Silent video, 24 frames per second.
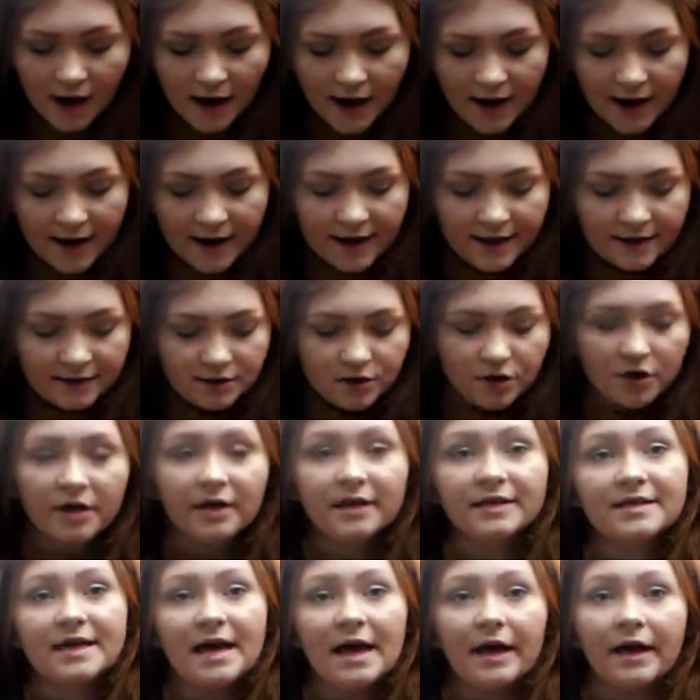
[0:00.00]
and you're
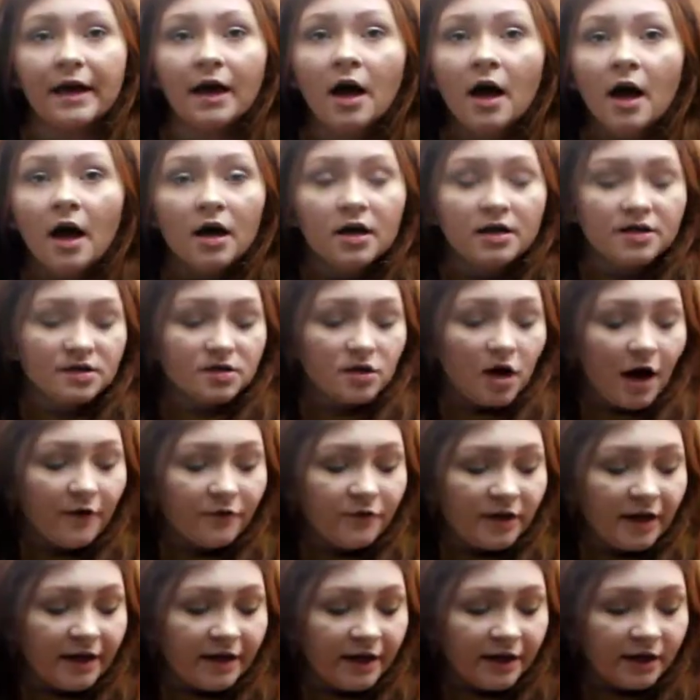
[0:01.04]
going to take a
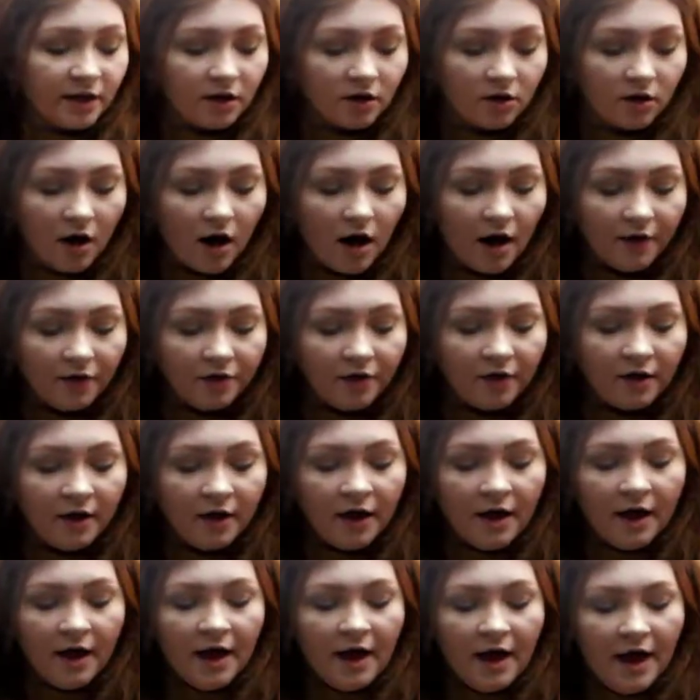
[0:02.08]
soft linen cloth
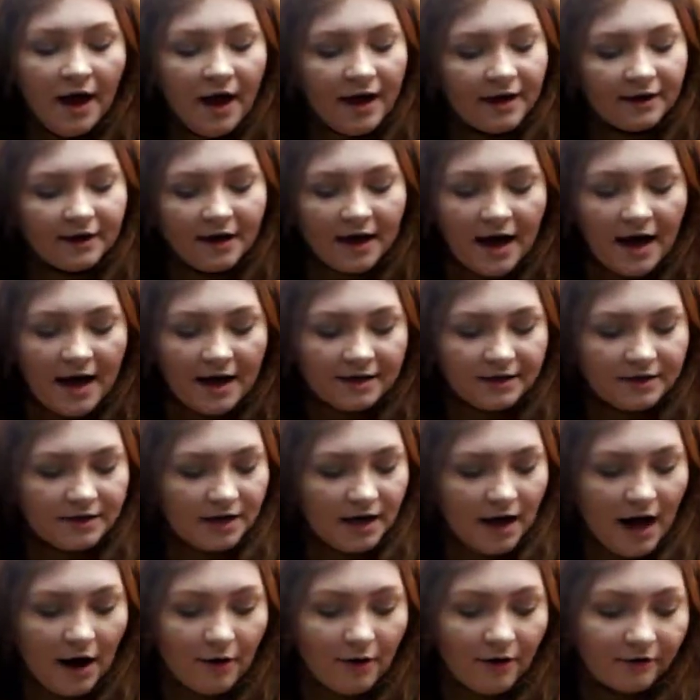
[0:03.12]
and
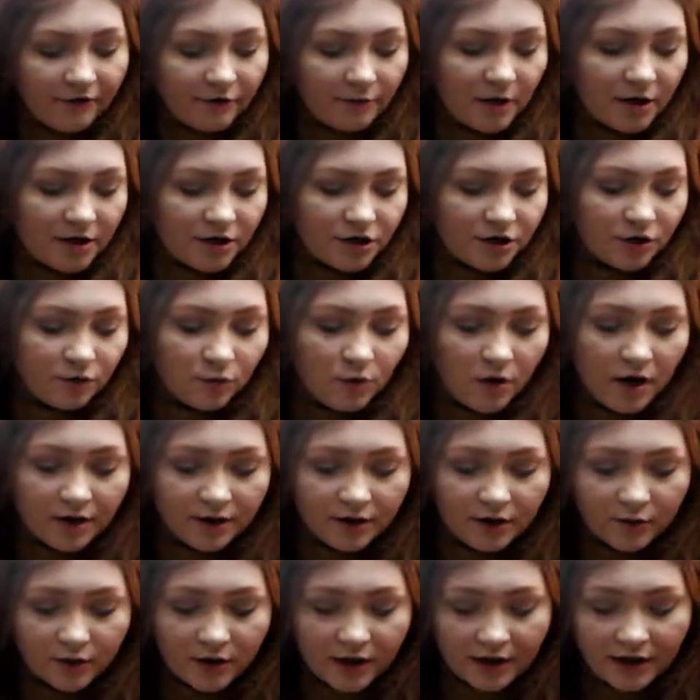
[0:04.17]
get however much you
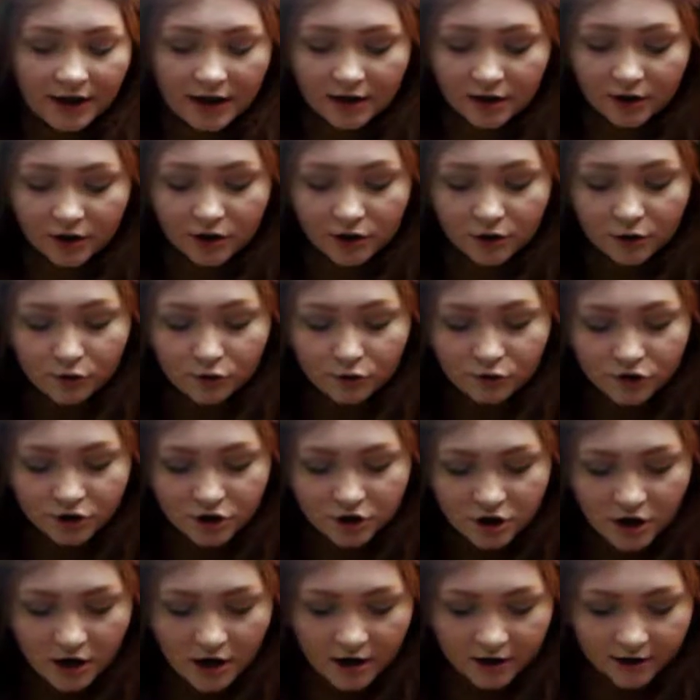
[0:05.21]
want. You can get a huge
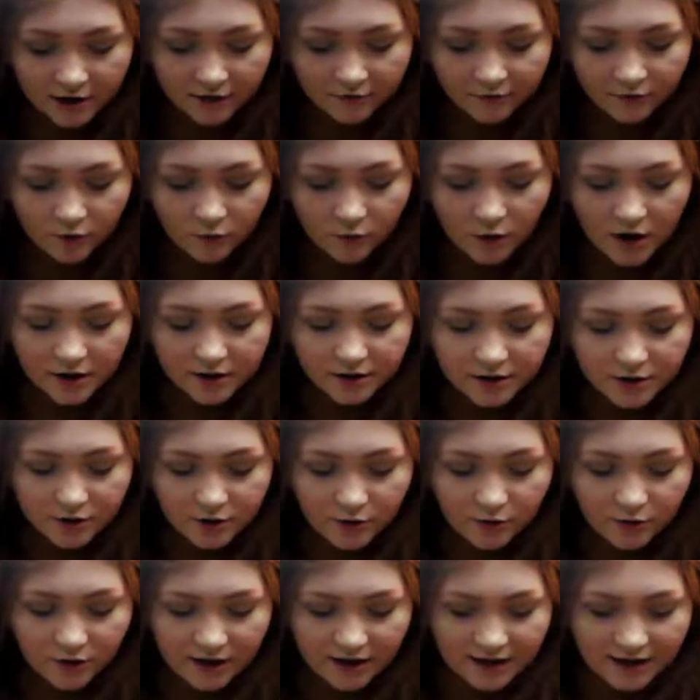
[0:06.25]
chunk if you want to.
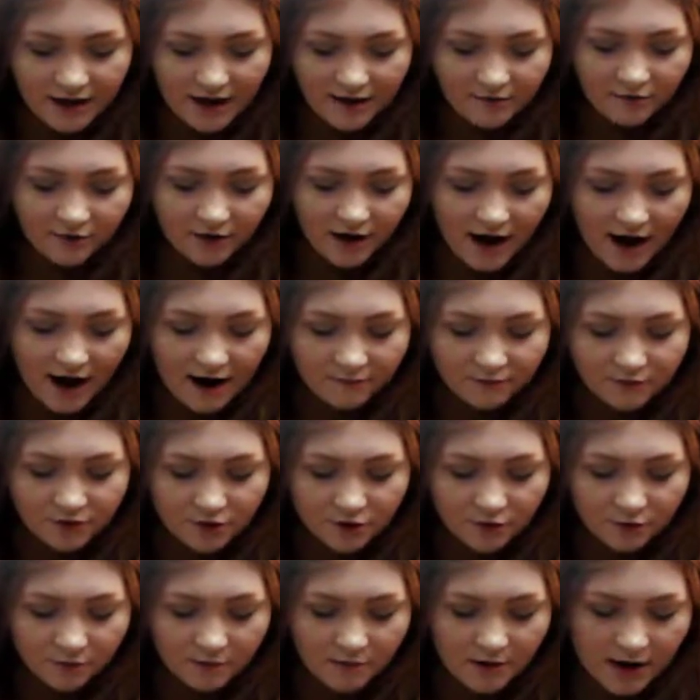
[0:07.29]
You can never have
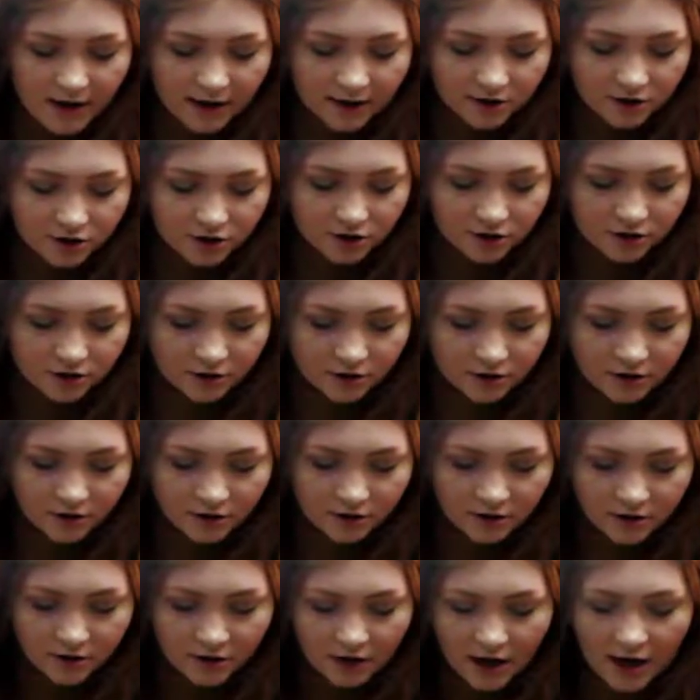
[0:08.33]
too much.
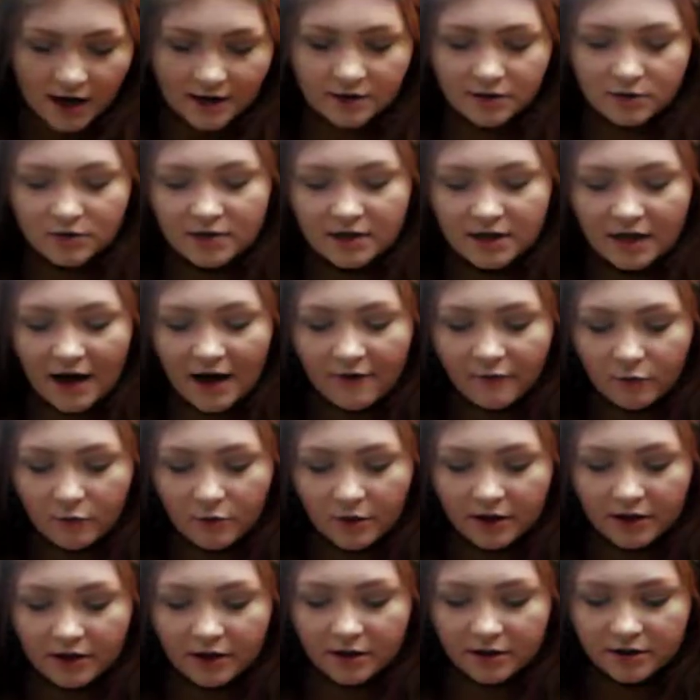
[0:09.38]
As you see, I have a
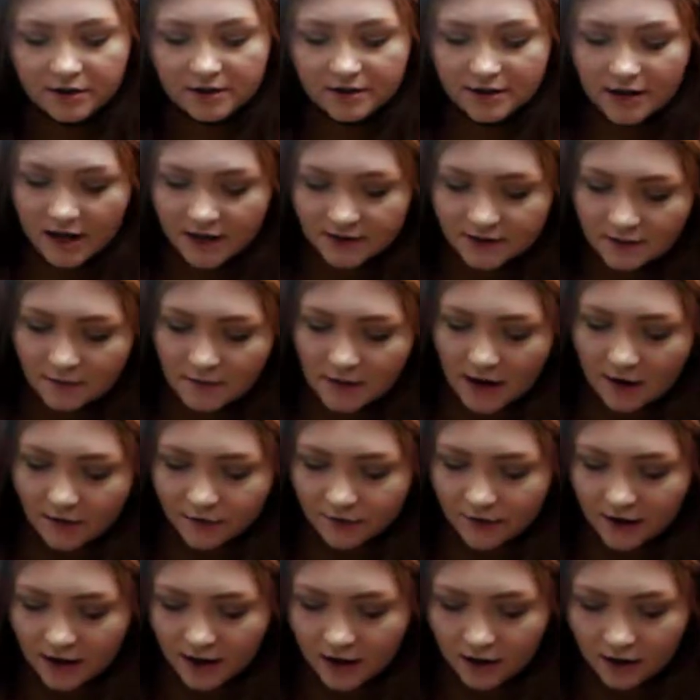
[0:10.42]
pretty good size
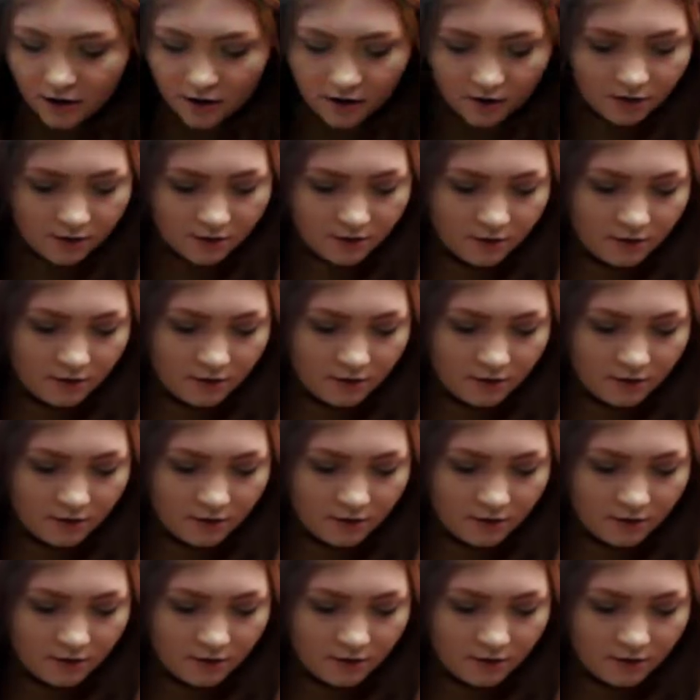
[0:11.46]
amount there.